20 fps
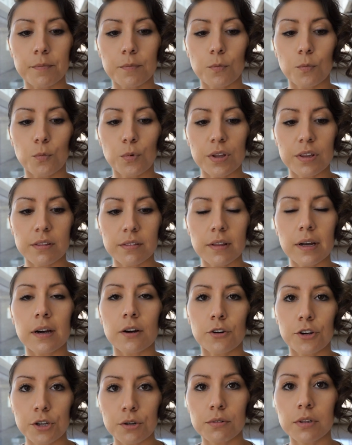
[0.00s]
with
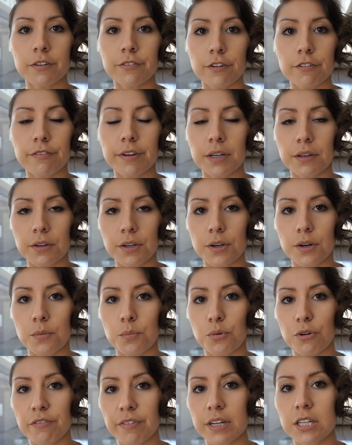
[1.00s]
acute liver failure,
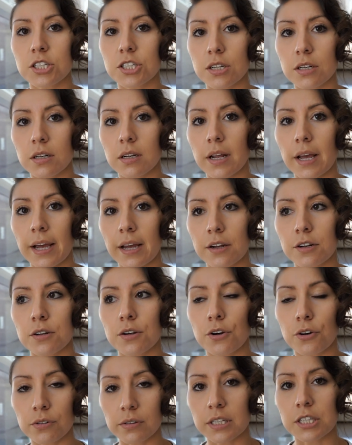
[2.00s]
prevention
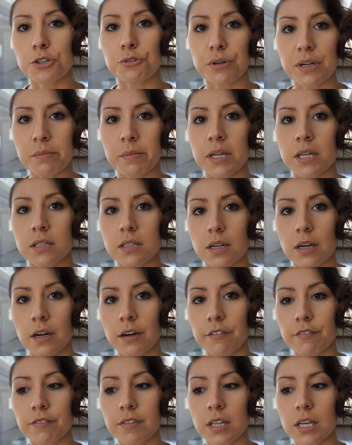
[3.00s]
and early treatment
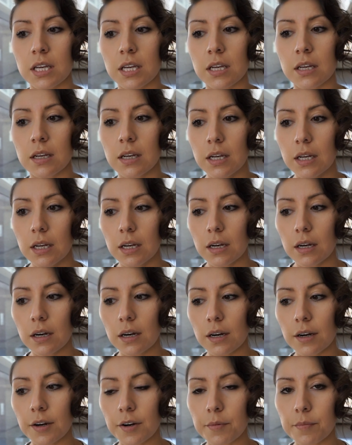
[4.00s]
of the
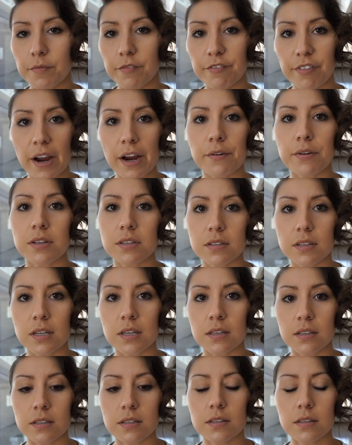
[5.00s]
virus
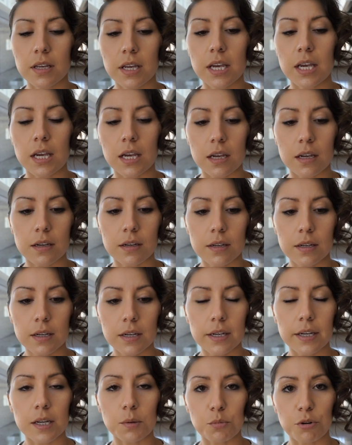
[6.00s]
is key
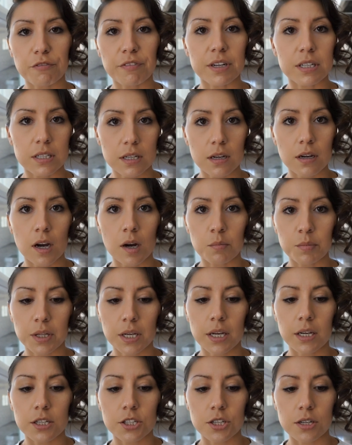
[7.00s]
in preventing
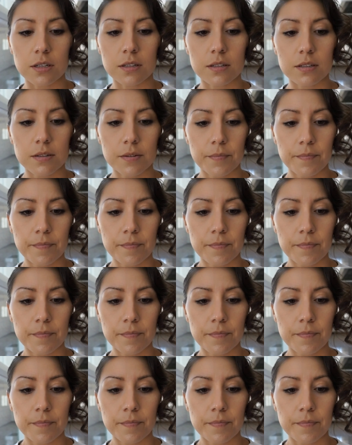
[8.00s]
complications.